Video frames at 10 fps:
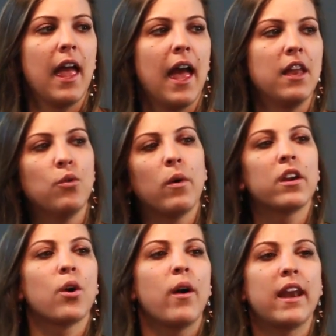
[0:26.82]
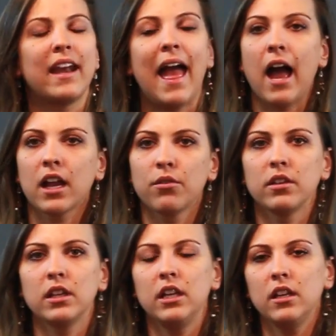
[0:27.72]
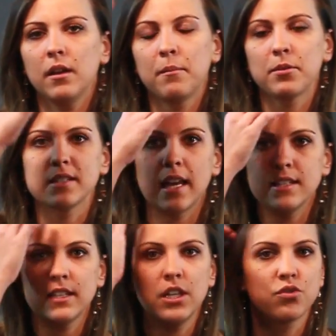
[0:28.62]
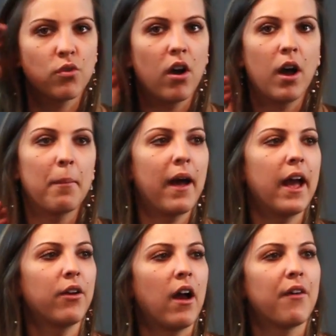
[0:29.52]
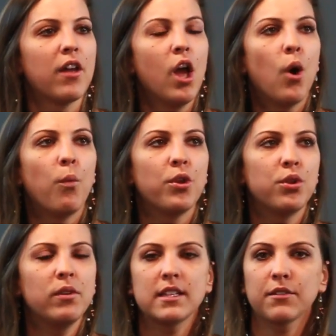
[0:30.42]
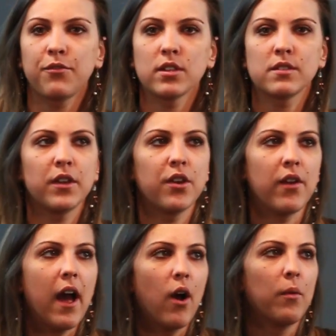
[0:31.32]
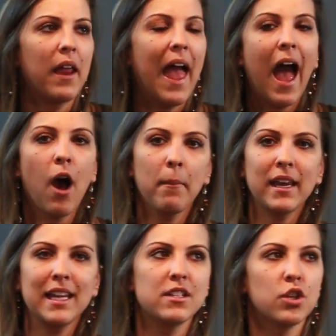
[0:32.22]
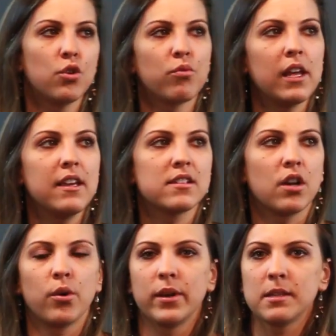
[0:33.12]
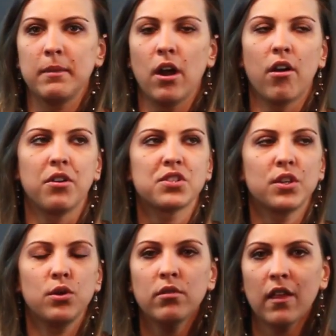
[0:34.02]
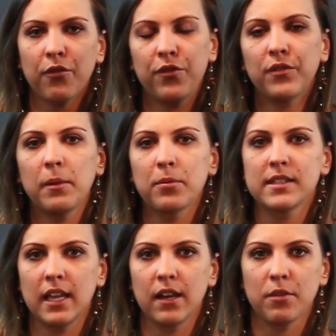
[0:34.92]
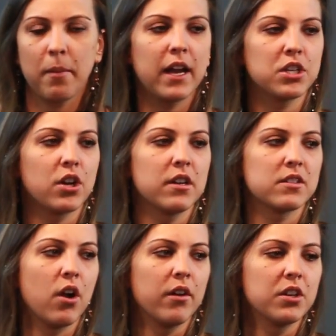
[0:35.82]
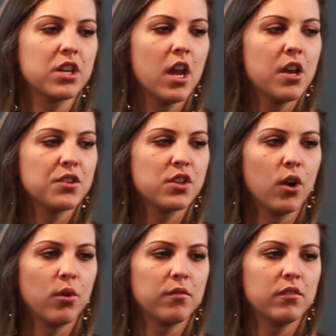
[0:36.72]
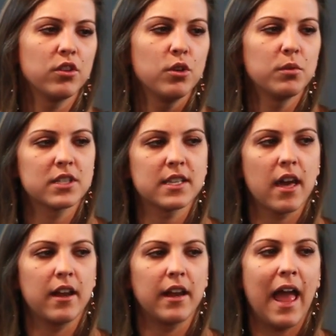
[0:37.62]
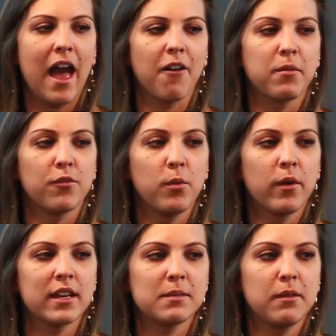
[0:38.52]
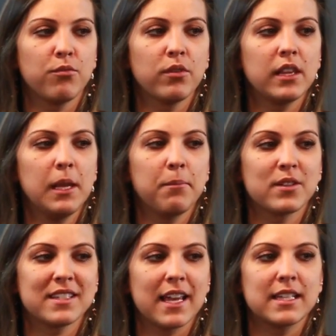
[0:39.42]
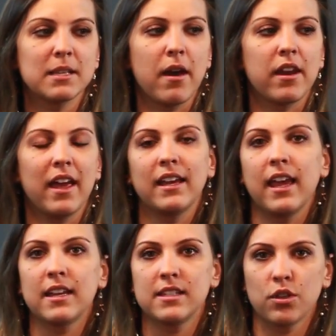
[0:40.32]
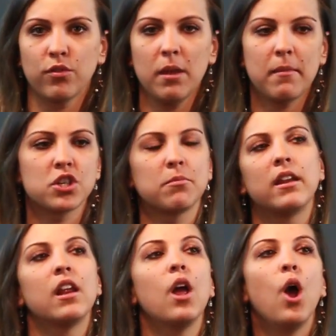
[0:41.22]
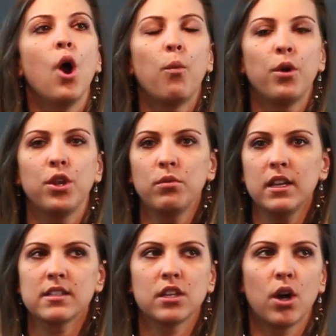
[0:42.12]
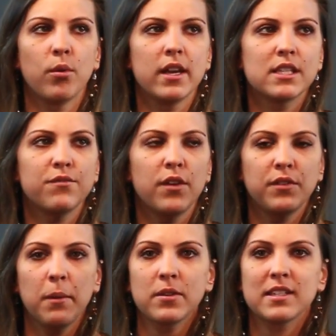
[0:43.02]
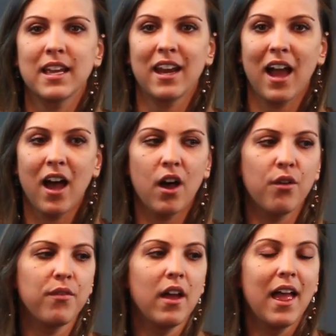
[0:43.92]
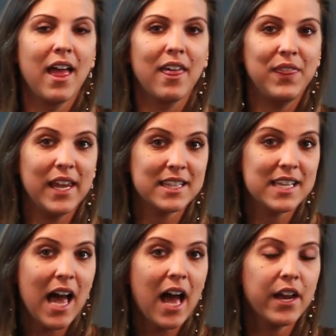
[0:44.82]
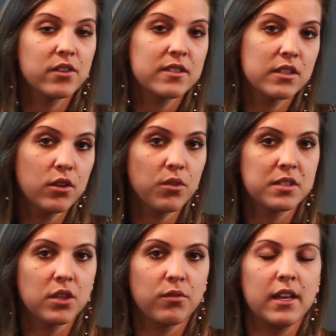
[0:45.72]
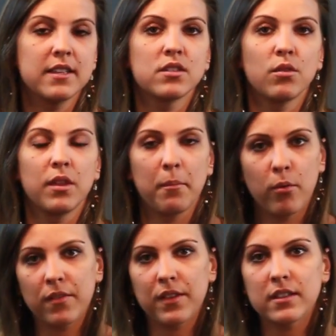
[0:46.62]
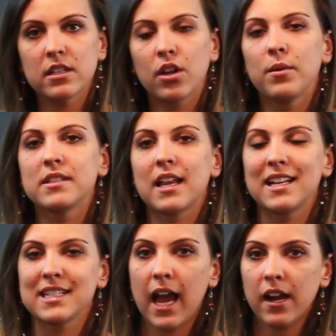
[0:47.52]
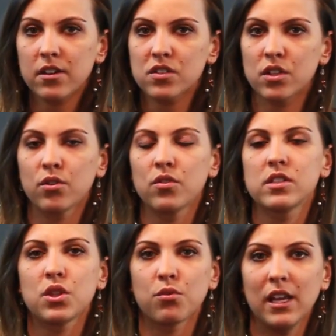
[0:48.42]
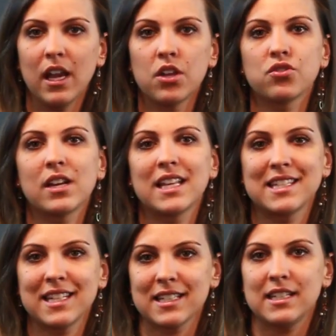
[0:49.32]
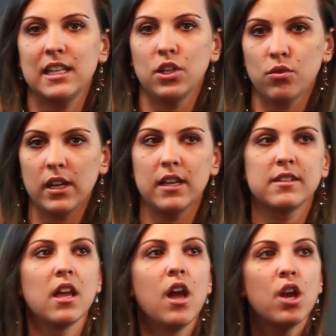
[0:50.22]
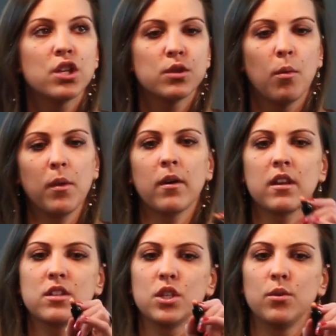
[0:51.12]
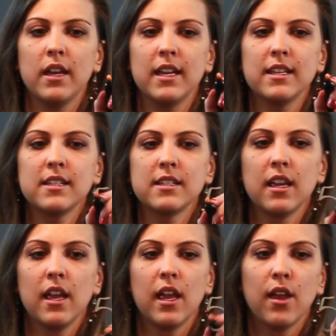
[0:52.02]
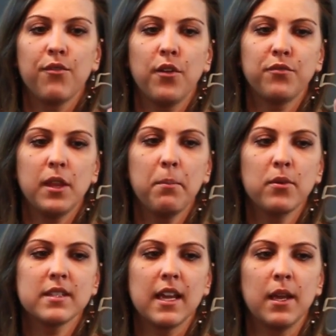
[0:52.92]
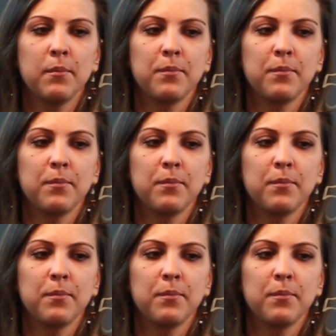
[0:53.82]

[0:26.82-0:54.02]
and you want to go ahead and accurately and precisely draw a pie graph, well, you need to first figure out how many degrees are going to be orange. So you know that 50% of the pie chart is orange. So you would just cut it in half. But if we wanted to be really precise about it and get a degree measurement, what you need to know is 50% of the entire circle's degrees. So the important thing to know is that an entire circle is 360 degrees. So what we want to do is 50%